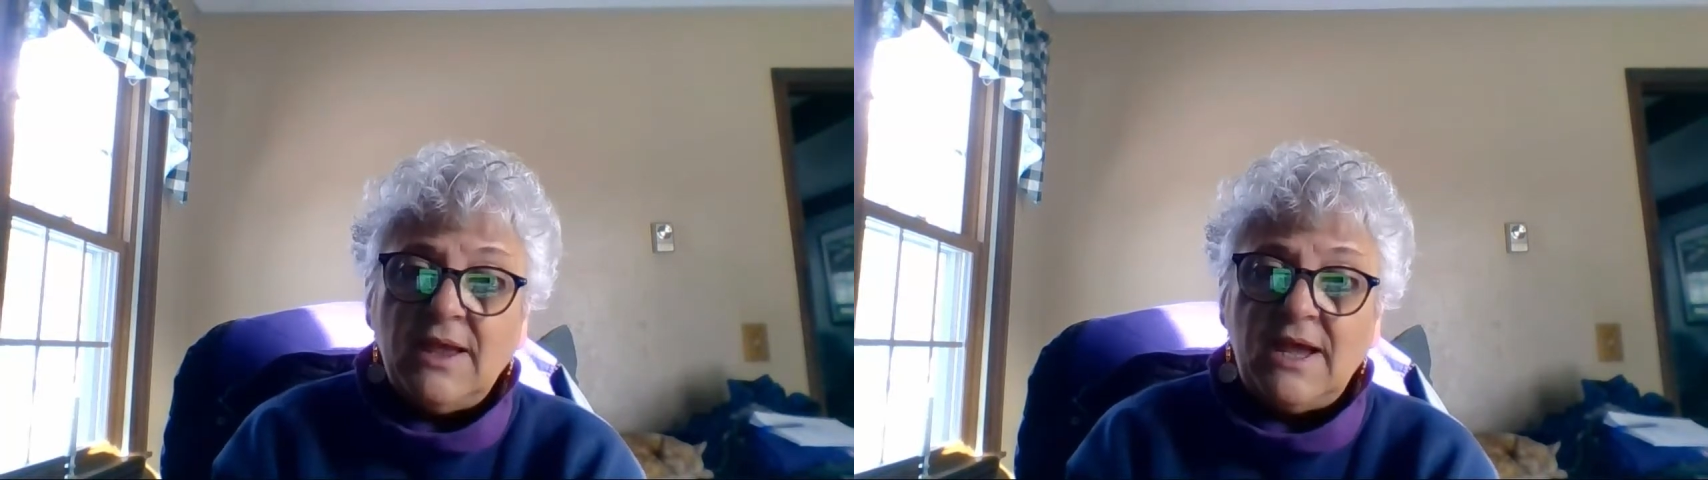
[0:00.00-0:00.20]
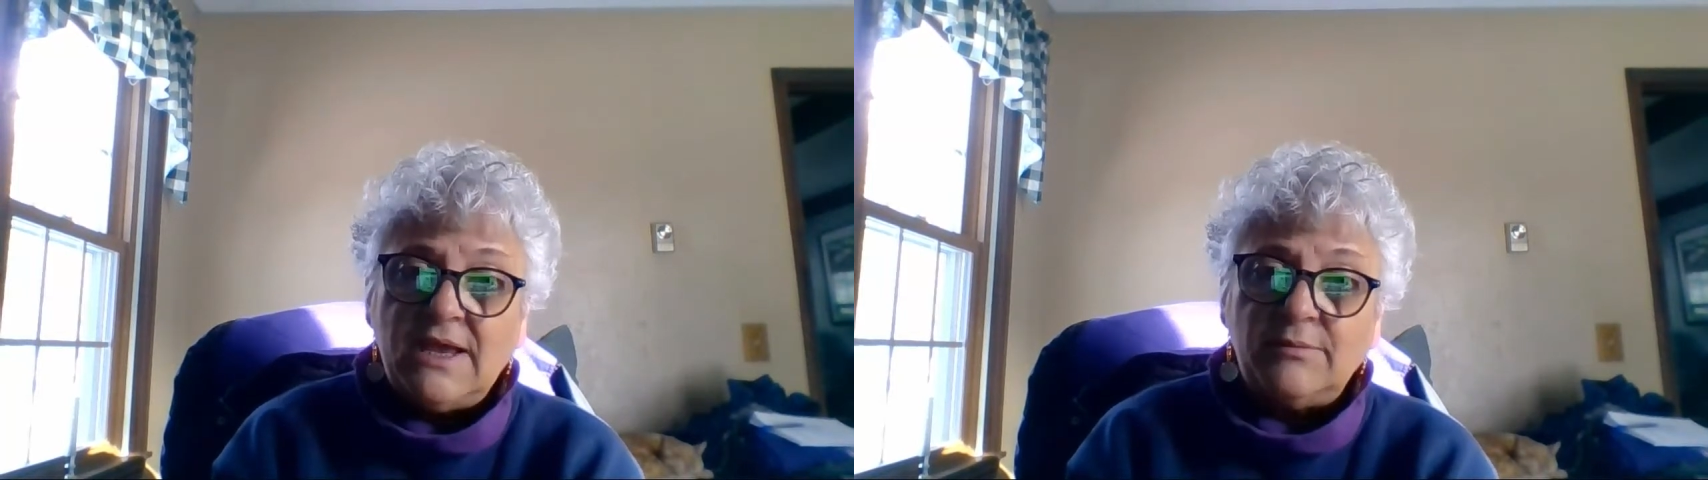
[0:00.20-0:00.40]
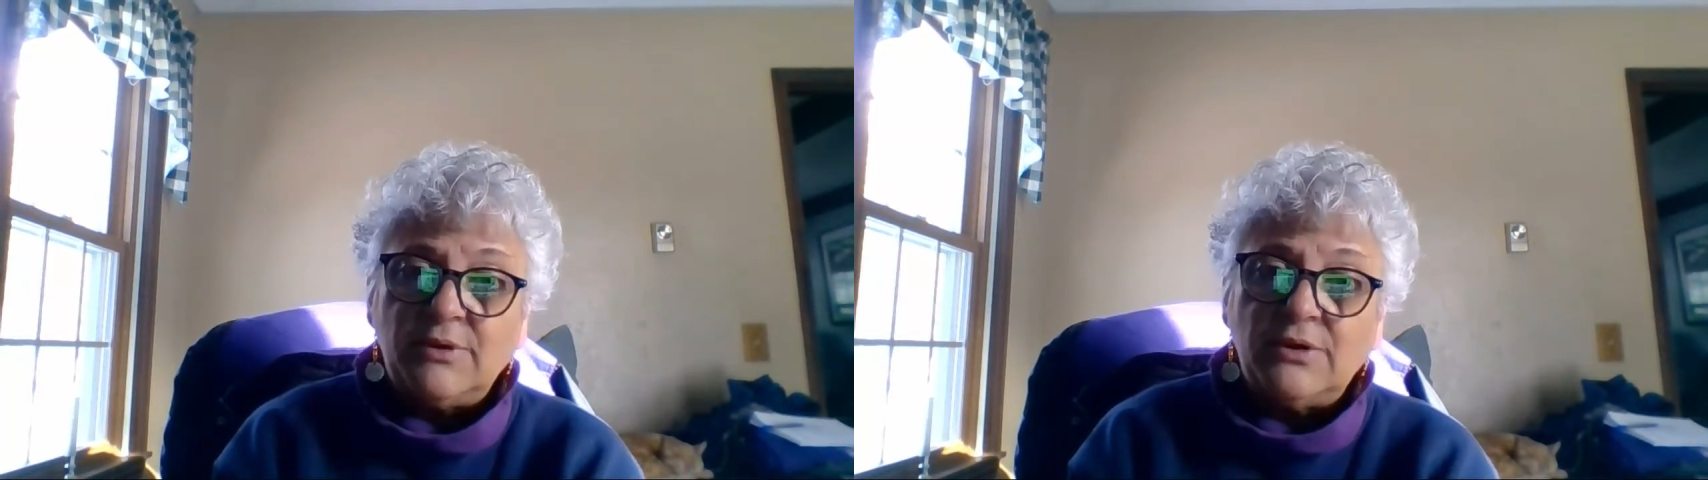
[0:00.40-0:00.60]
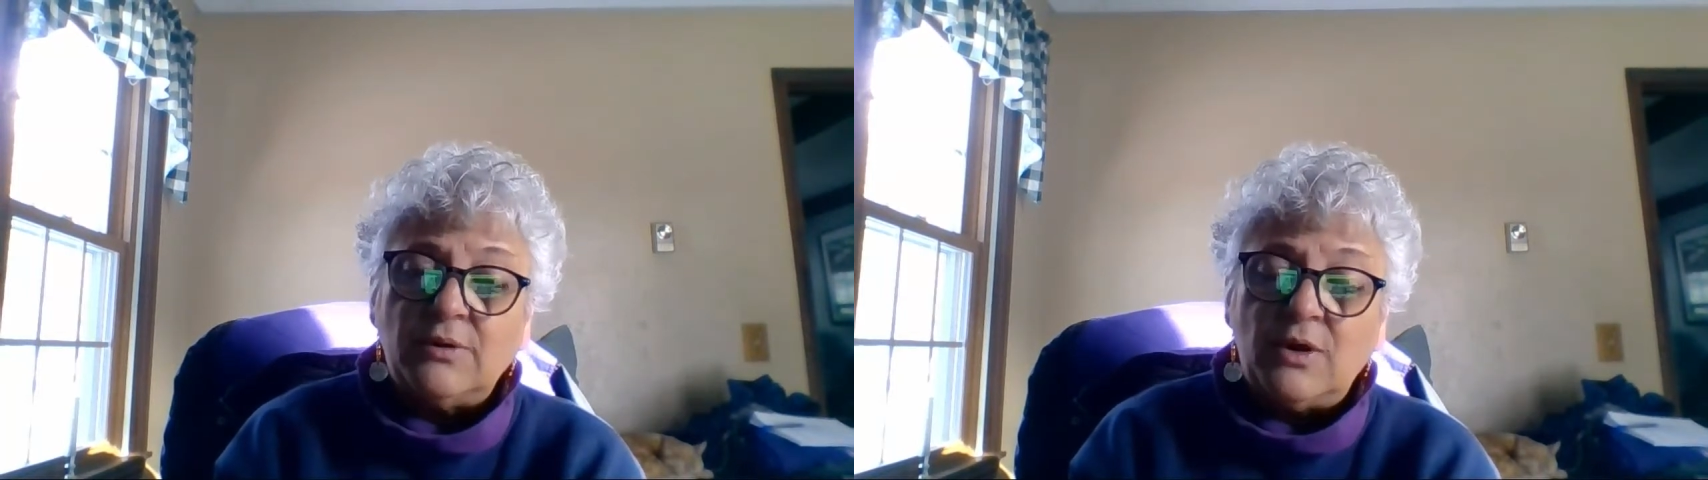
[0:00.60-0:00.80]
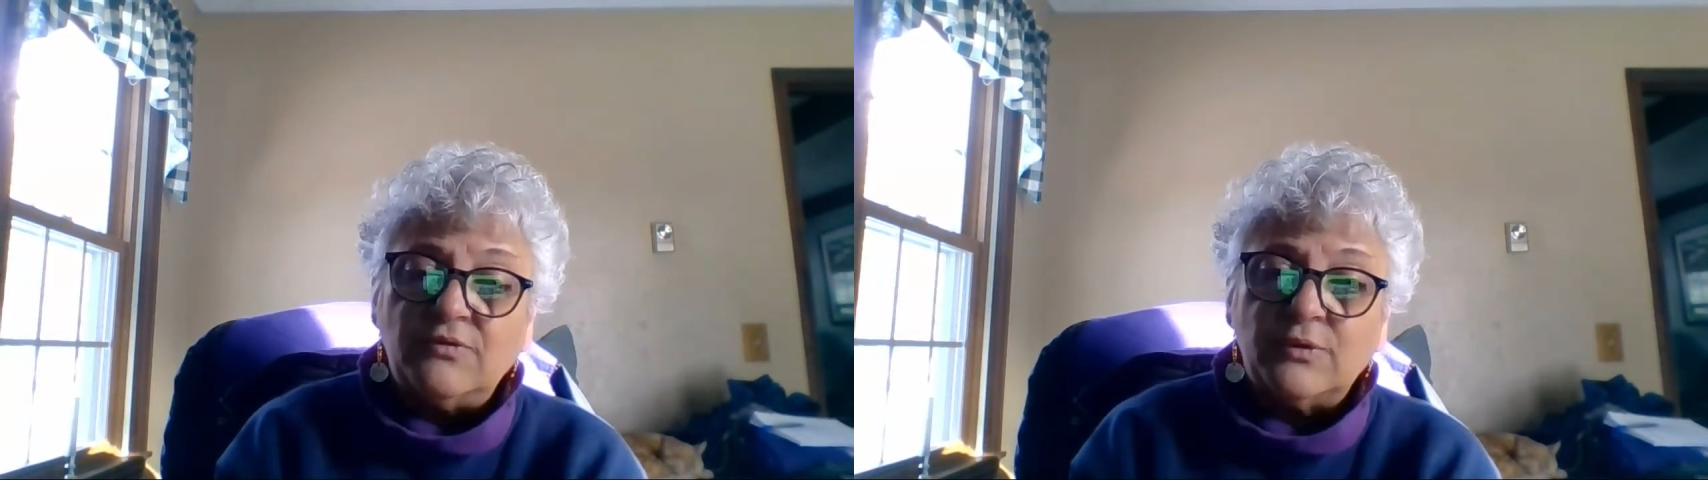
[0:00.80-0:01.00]
And I'm going to
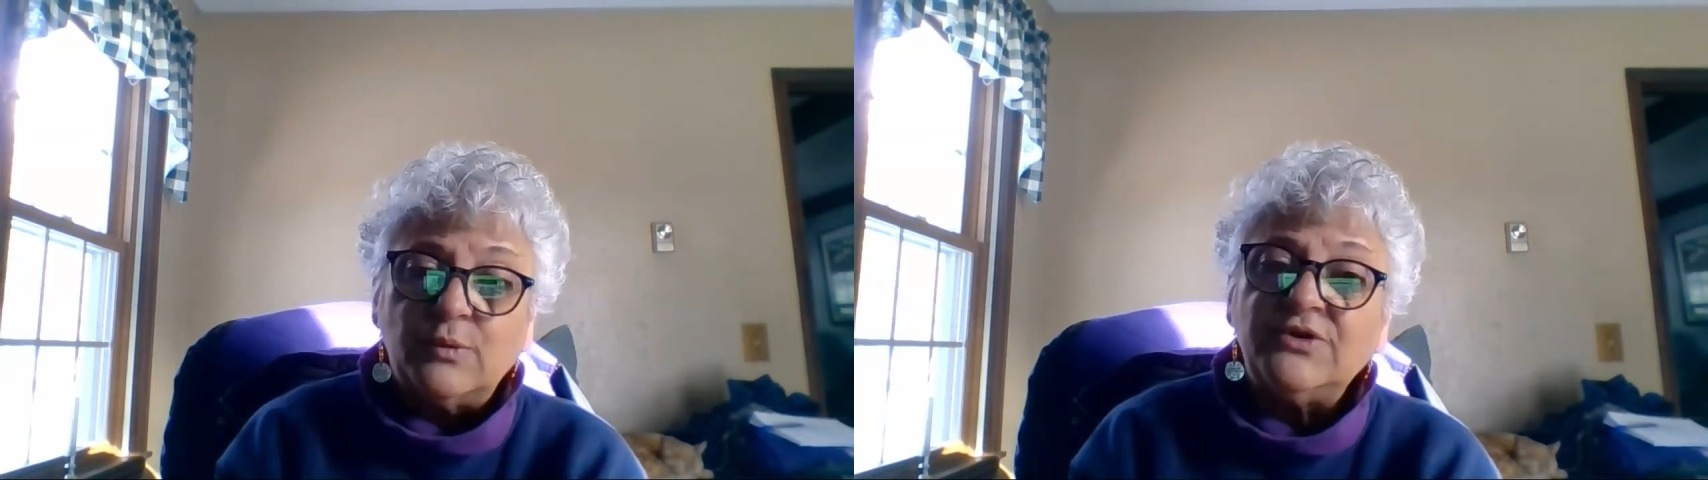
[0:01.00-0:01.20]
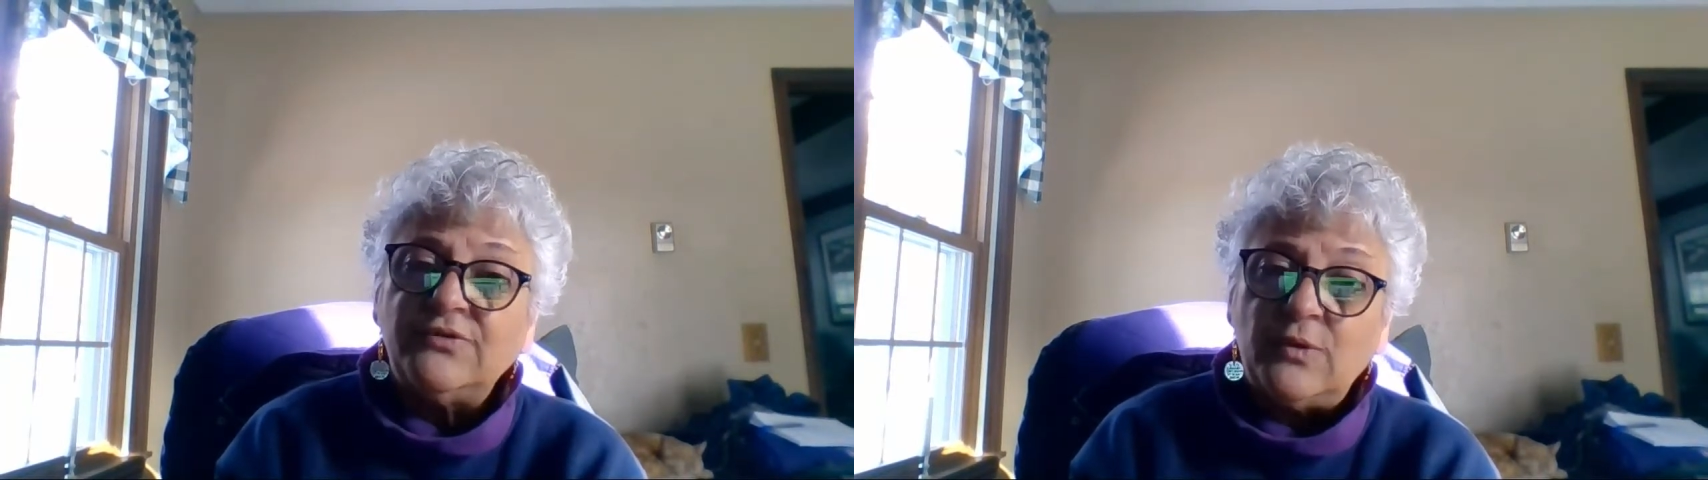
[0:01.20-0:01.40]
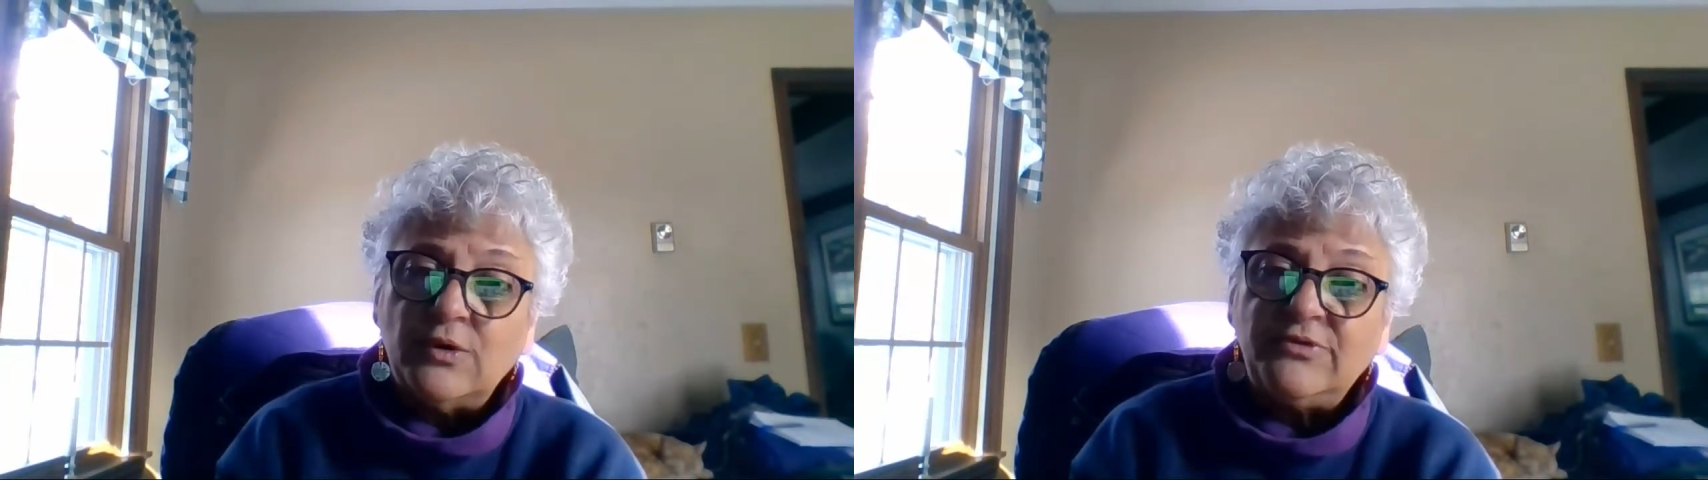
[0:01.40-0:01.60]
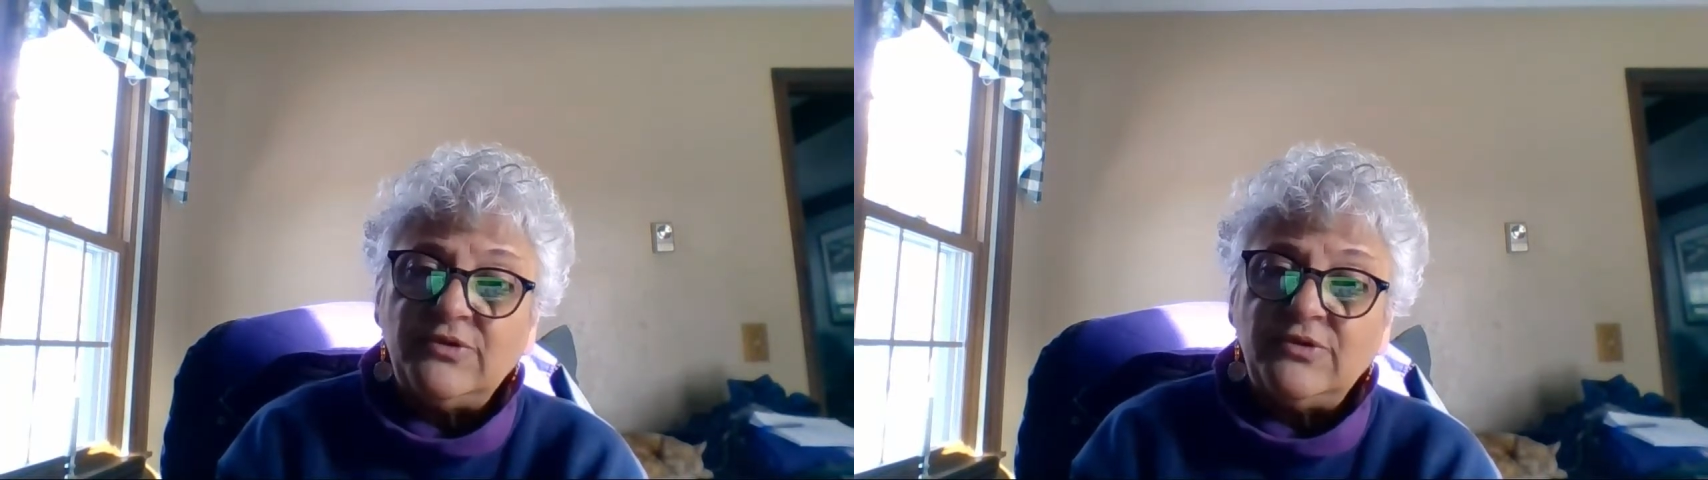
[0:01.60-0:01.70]
go over which forms